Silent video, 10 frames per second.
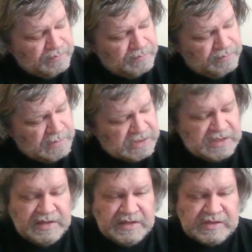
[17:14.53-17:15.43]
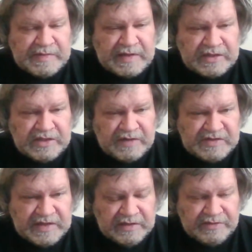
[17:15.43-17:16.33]
this is gonna, this is about the
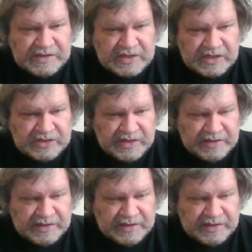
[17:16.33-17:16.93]
dovetail and discussion